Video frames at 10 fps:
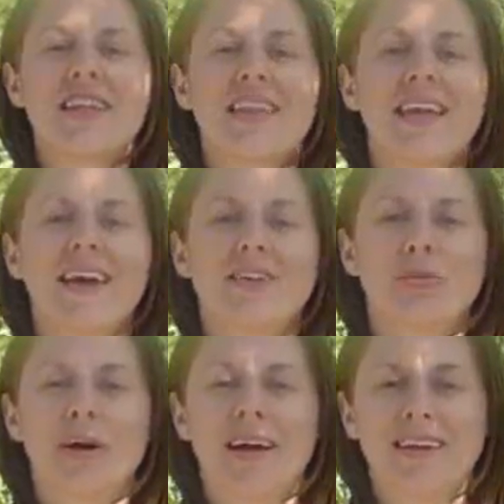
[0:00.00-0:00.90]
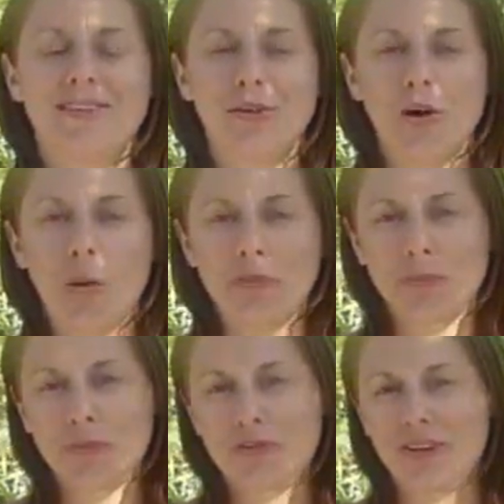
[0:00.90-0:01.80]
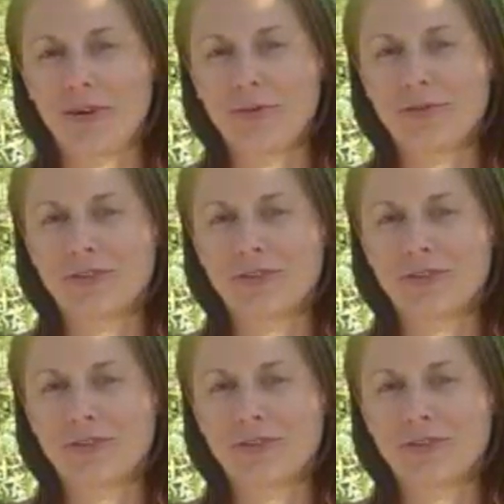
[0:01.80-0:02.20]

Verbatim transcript: is a Gateway to Your Optimal Self.